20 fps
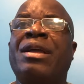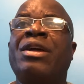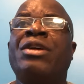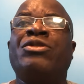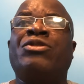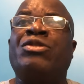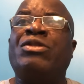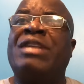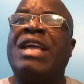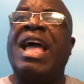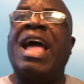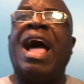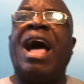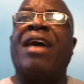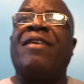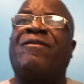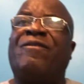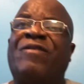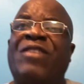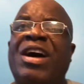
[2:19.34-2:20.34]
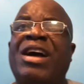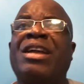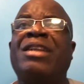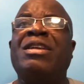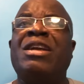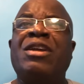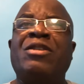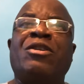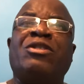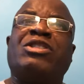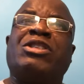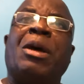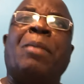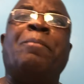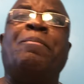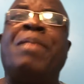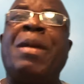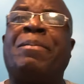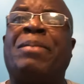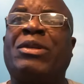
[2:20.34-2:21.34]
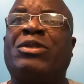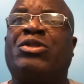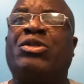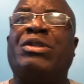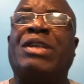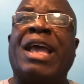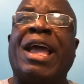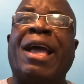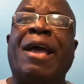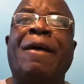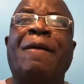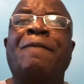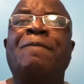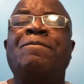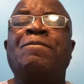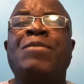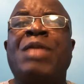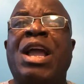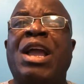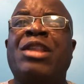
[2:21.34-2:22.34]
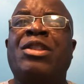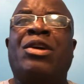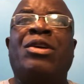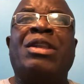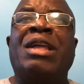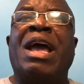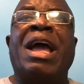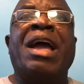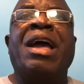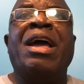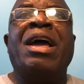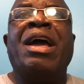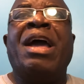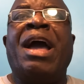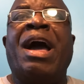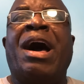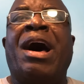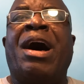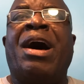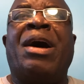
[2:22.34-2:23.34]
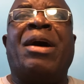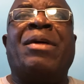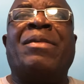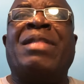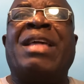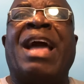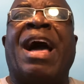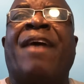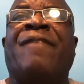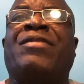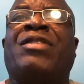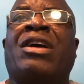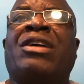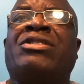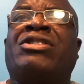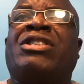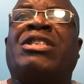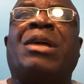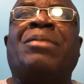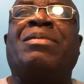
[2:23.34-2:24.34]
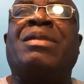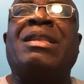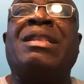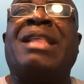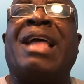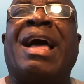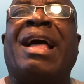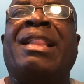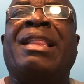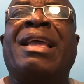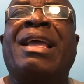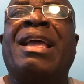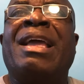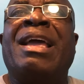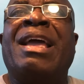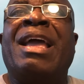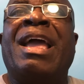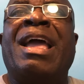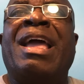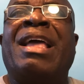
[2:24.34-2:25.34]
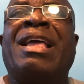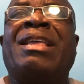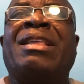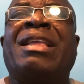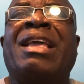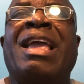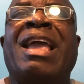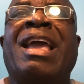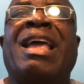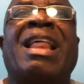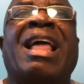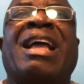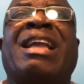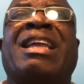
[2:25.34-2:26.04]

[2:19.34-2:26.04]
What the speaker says: Today I found, you know, some people today, you know, they have done something that it